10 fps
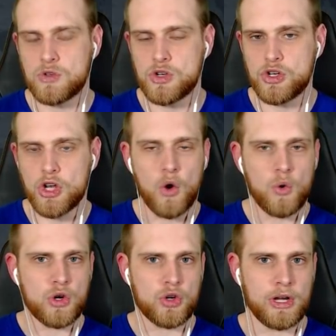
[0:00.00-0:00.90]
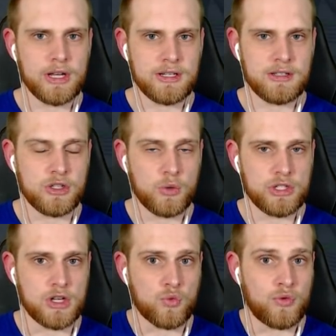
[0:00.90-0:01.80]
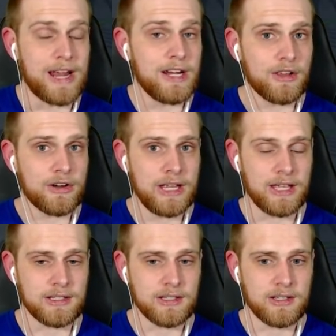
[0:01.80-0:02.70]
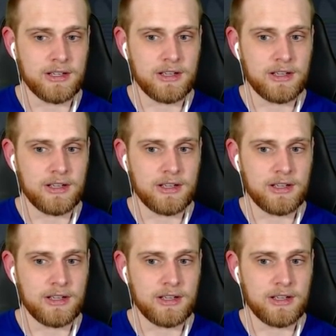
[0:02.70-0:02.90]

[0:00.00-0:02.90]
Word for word: no crit, so just a regular hit,